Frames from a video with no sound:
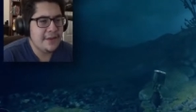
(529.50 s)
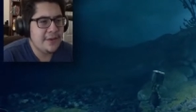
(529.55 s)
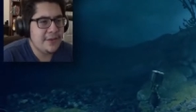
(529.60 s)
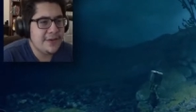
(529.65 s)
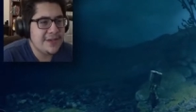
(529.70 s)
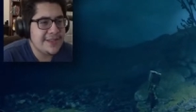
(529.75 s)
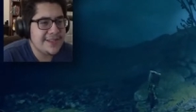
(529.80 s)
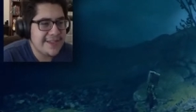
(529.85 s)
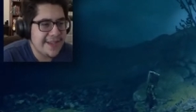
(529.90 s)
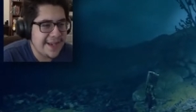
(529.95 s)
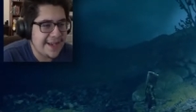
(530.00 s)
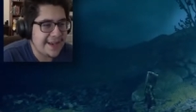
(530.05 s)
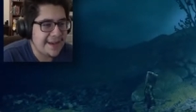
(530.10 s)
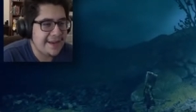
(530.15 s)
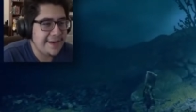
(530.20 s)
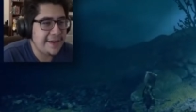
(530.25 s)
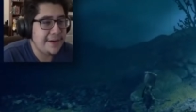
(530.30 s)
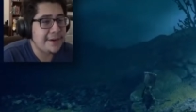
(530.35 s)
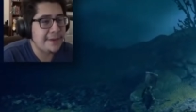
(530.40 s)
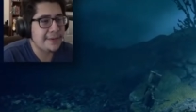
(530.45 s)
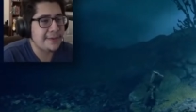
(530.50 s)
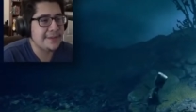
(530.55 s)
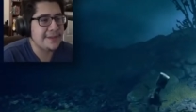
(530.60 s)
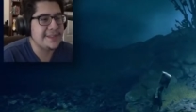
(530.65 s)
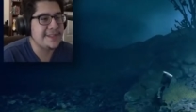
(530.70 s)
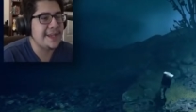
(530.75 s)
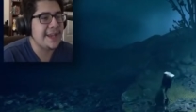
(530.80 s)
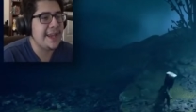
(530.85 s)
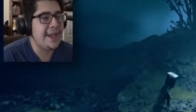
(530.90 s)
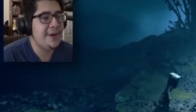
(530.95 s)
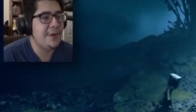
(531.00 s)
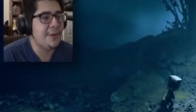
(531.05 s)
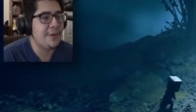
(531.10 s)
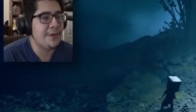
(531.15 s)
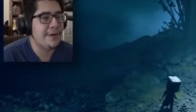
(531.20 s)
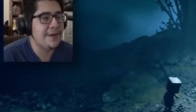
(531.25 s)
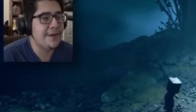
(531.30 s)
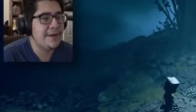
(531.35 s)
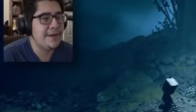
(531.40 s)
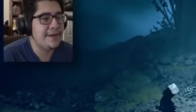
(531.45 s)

What is that? Oh, it's an acorn.